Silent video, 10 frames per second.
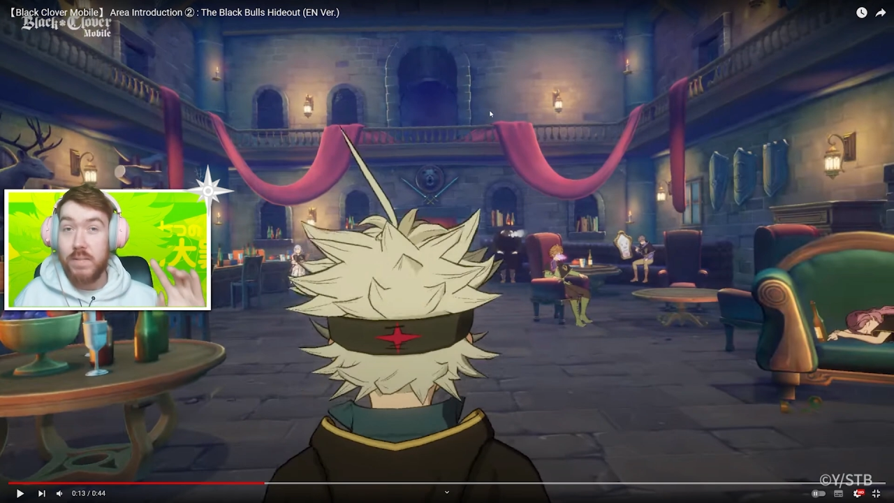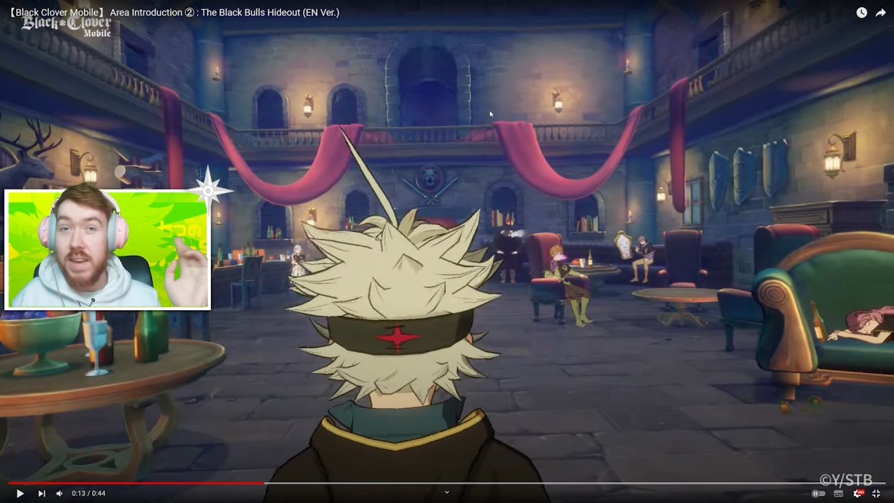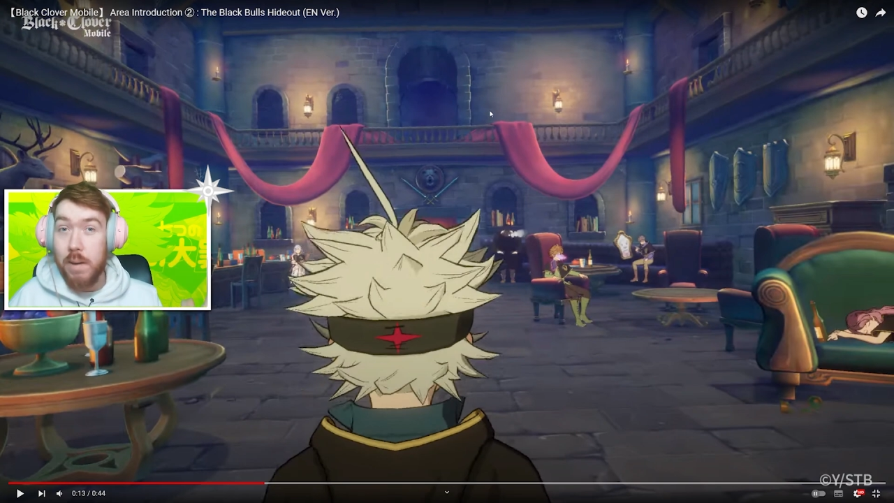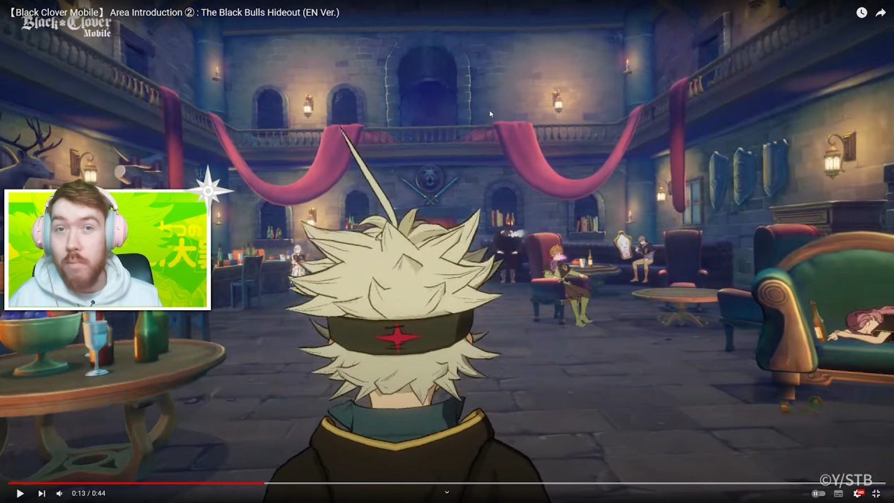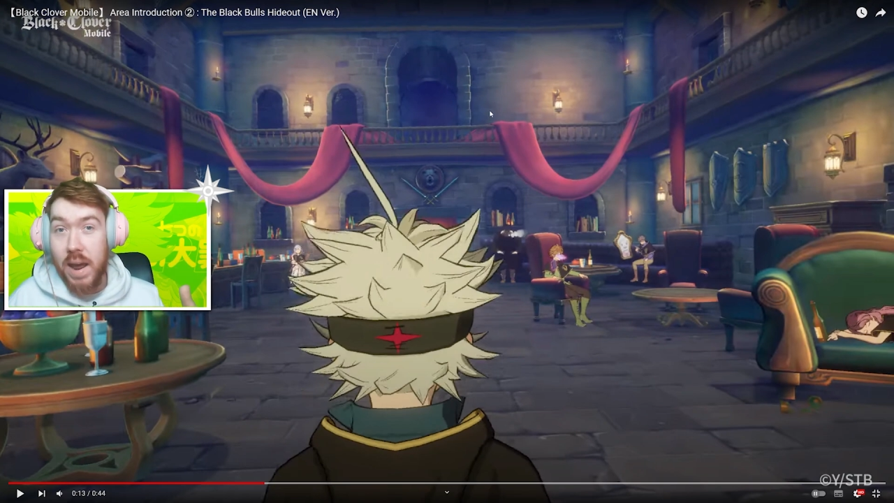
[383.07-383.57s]
if
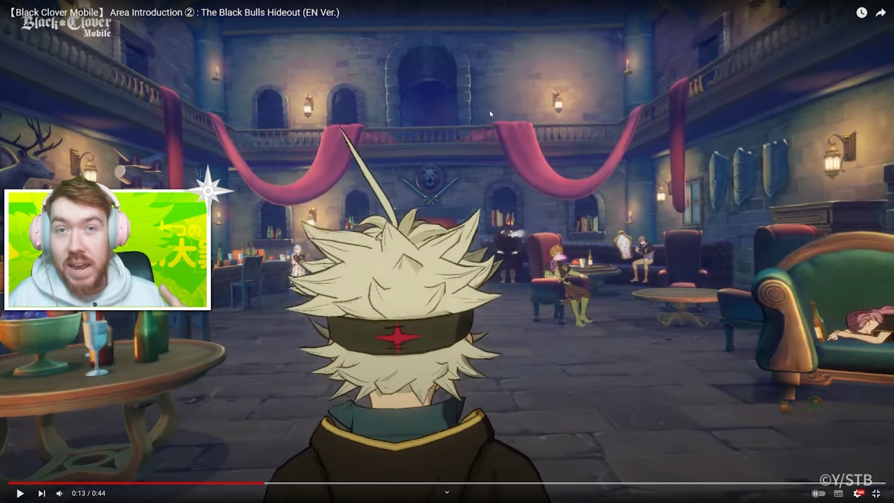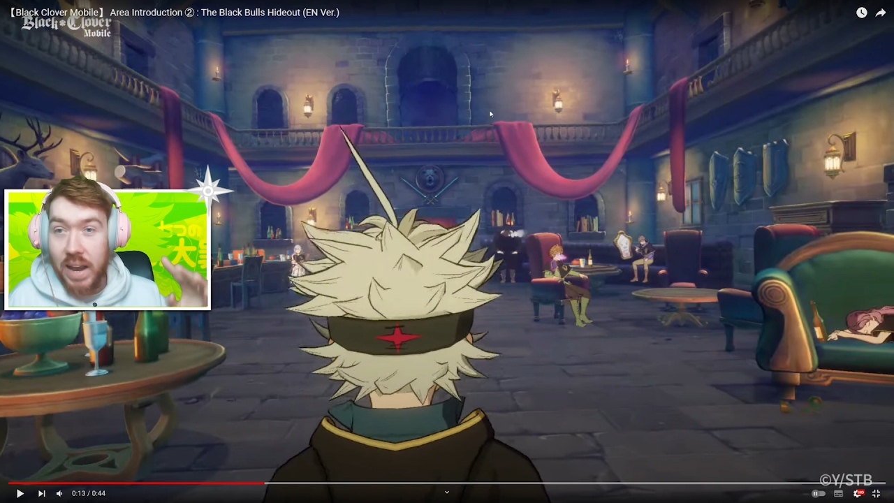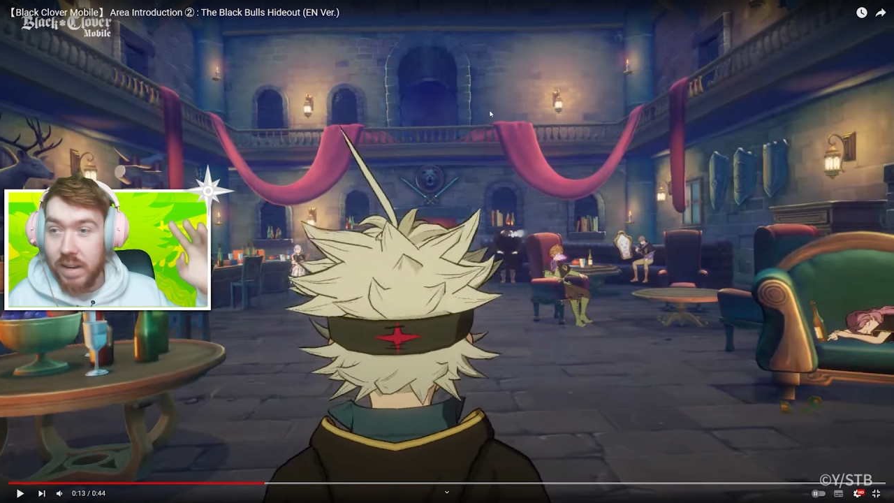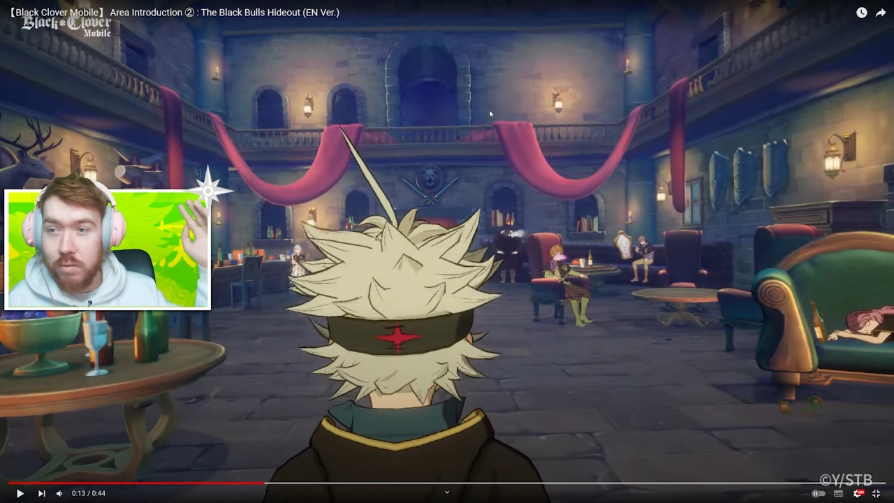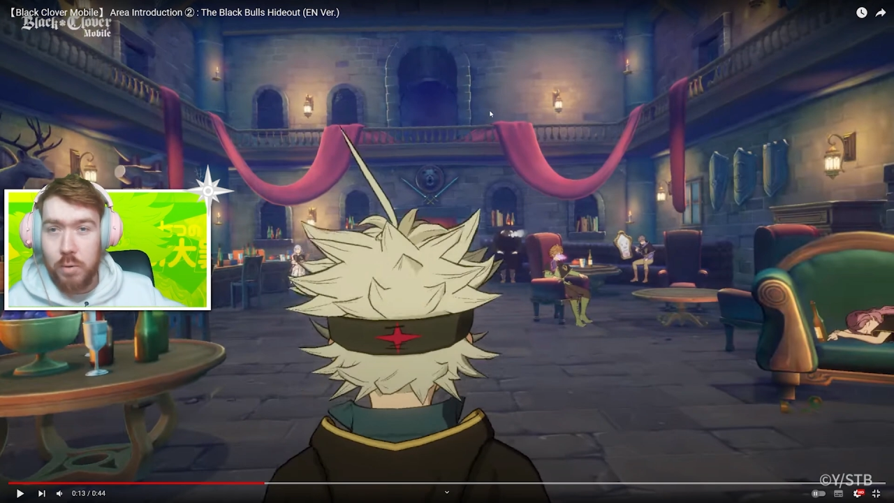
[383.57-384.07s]
I am right
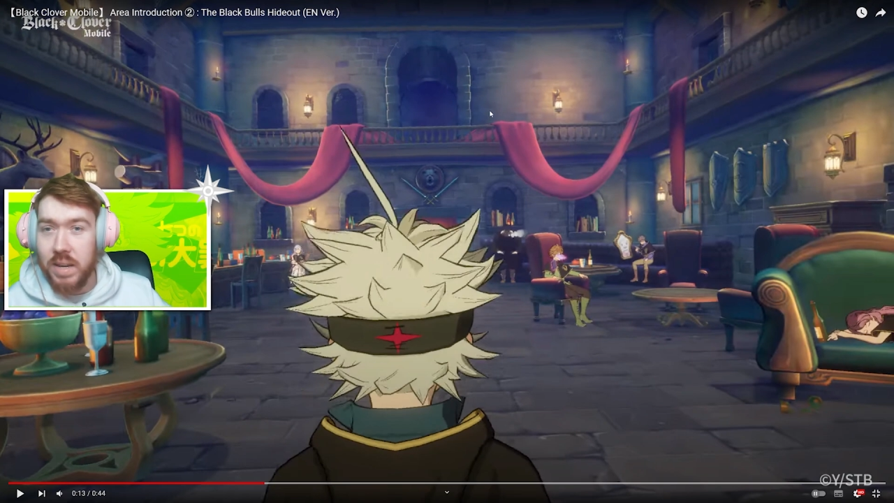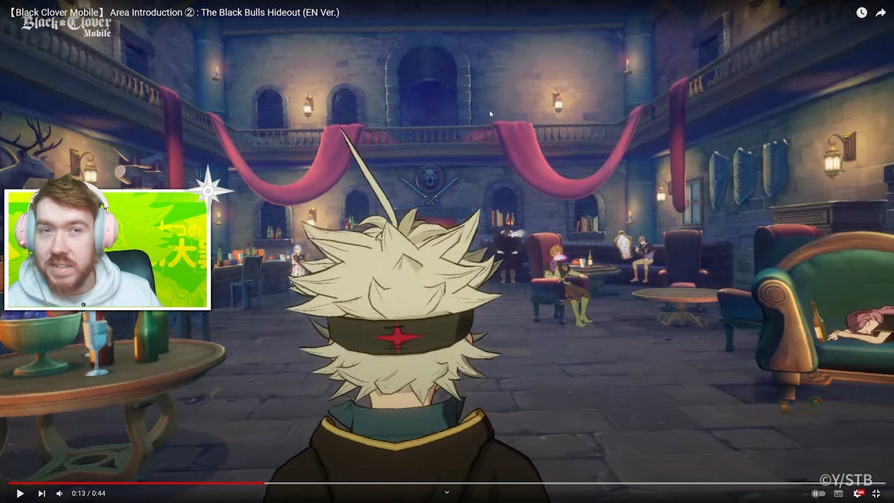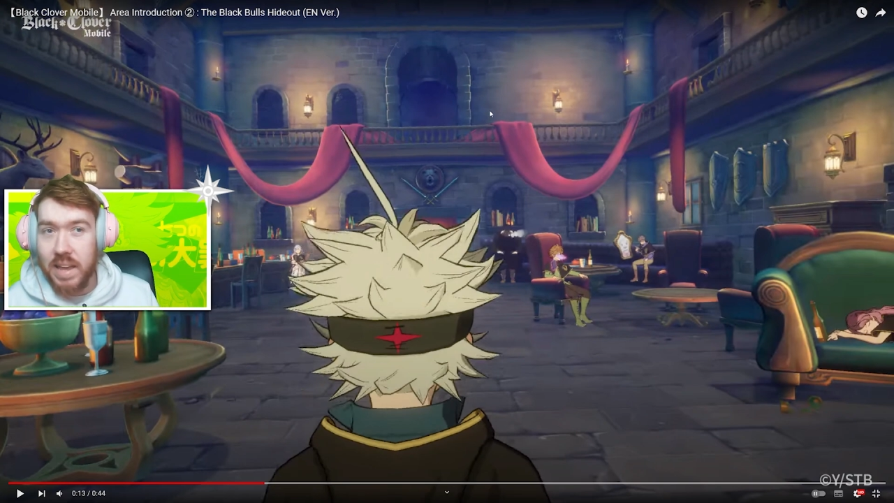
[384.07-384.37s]
in like 2 years'